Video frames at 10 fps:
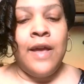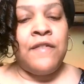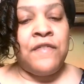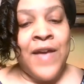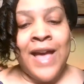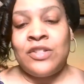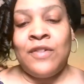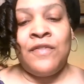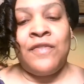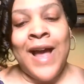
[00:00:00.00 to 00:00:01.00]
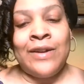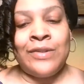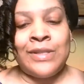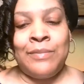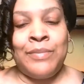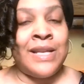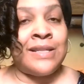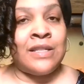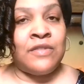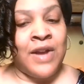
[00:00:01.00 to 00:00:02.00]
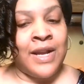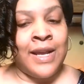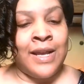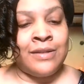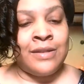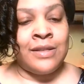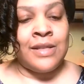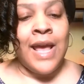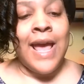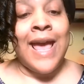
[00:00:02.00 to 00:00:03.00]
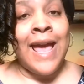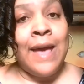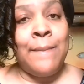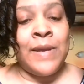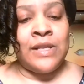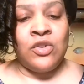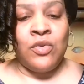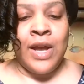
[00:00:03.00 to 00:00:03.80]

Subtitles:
Facts are vital to business finances and mental